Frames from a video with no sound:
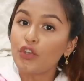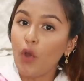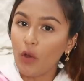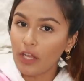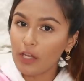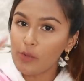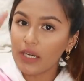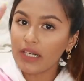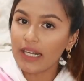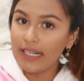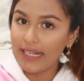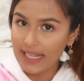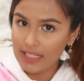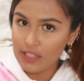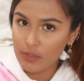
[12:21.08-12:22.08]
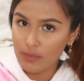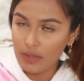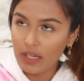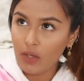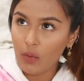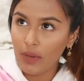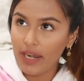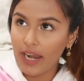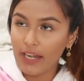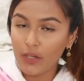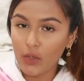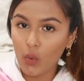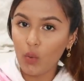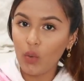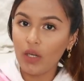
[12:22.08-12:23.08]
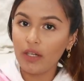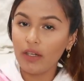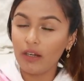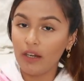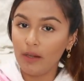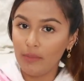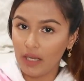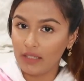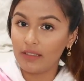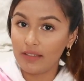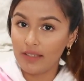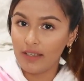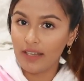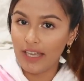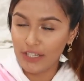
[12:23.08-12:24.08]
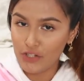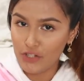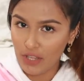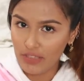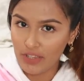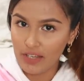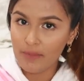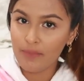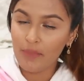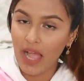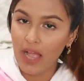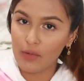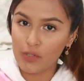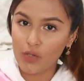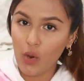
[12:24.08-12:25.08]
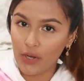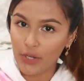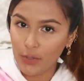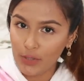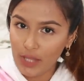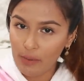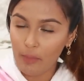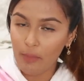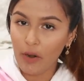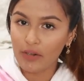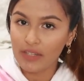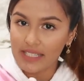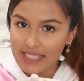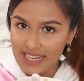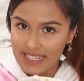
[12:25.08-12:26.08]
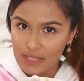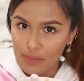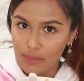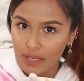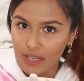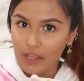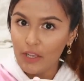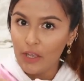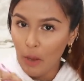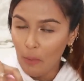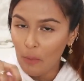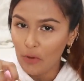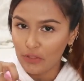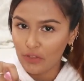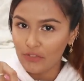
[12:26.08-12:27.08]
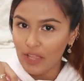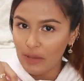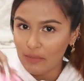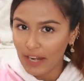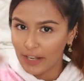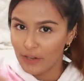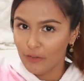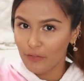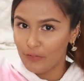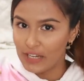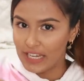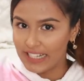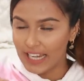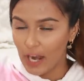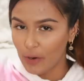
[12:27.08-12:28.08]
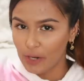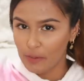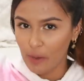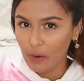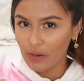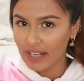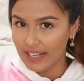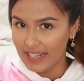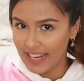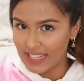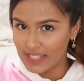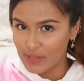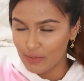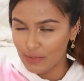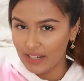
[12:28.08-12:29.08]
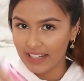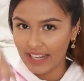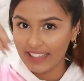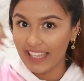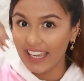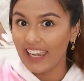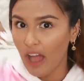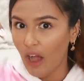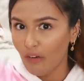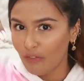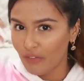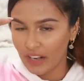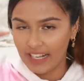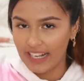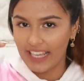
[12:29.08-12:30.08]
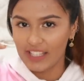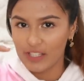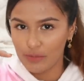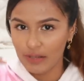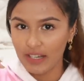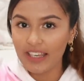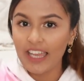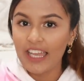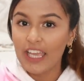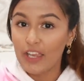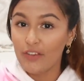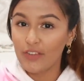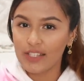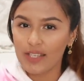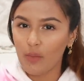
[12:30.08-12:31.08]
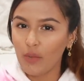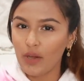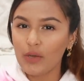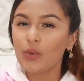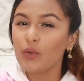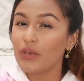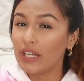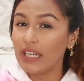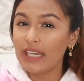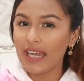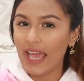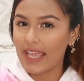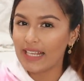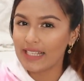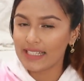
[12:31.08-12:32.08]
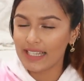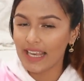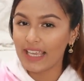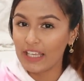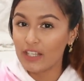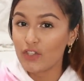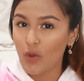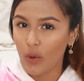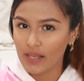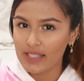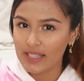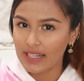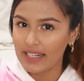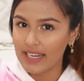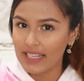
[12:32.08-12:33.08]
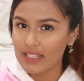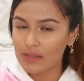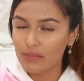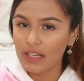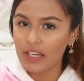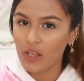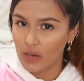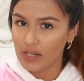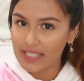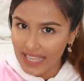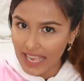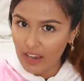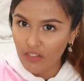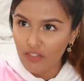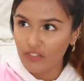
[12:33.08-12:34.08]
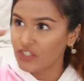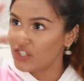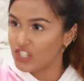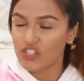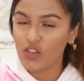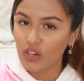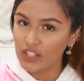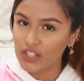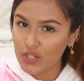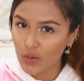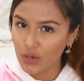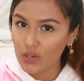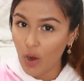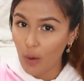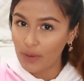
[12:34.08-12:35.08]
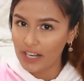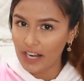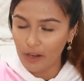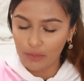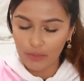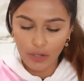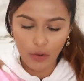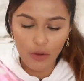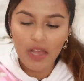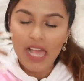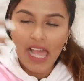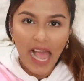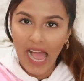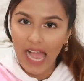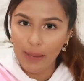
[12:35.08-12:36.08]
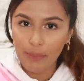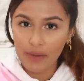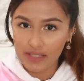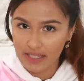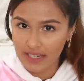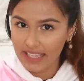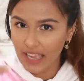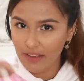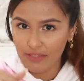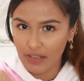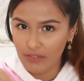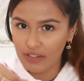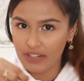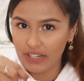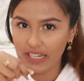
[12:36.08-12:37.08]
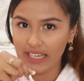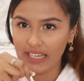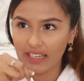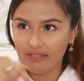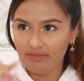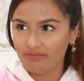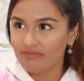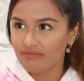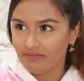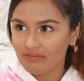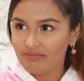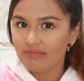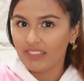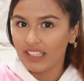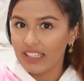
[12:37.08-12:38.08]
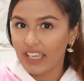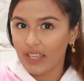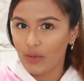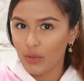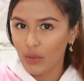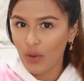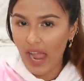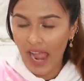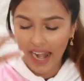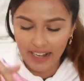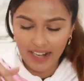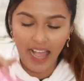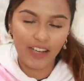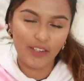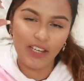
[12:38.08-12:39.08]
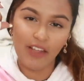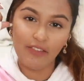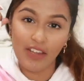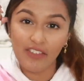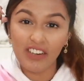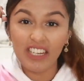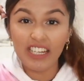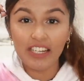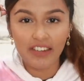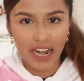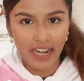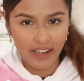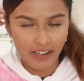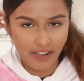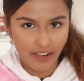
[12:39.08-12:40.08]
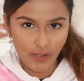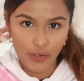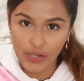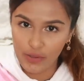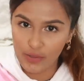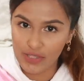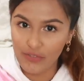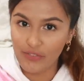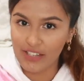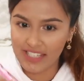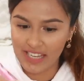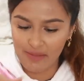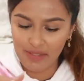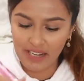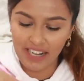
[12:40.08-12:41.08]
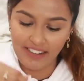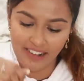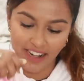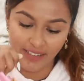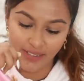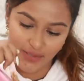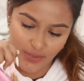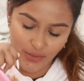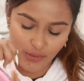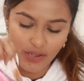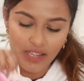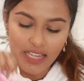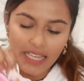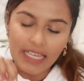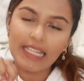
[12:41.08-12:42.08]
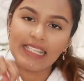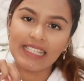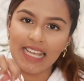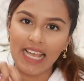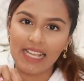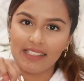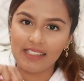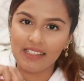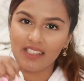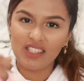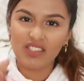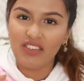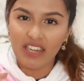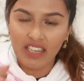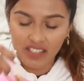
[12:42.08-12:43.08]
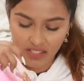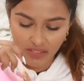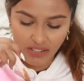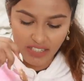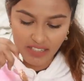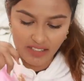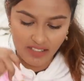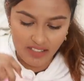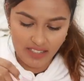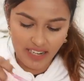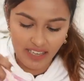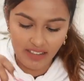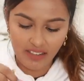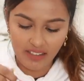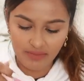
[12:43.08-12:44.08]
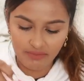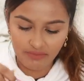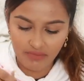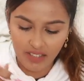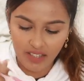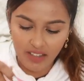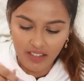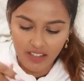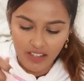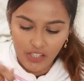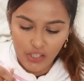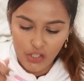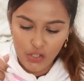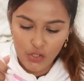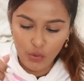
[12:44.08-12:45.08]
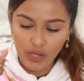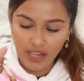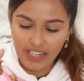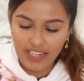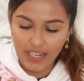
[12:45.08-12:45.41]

talking about condensed milk, when I told Aditya and Jatin, I was talking to them about this recipe, both of them kind of freaked out about condensed milk. Like, they love condensed milk. If you're someone who really likes, like enjoys condensed milk yourself, just on its own, comment down below. I personally have never really, like, you know, actually I've never really tried it. Today was the first time that I tried it. So it's nice. It's just very sweet. It's just like a sugary